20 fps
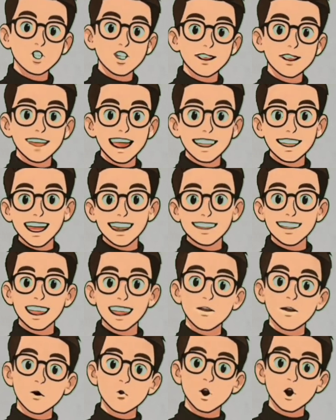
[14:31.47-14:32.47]
The bottles are
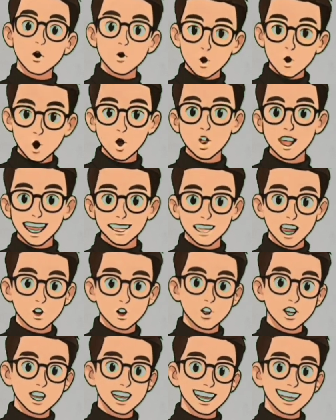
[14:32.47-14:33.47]
coming from the source
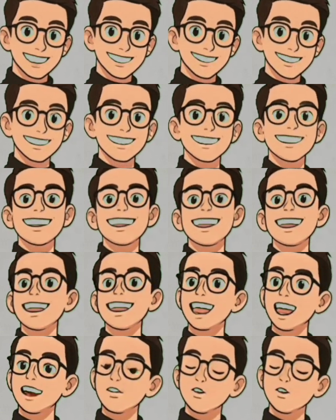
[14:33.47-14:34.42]
at a constant rate,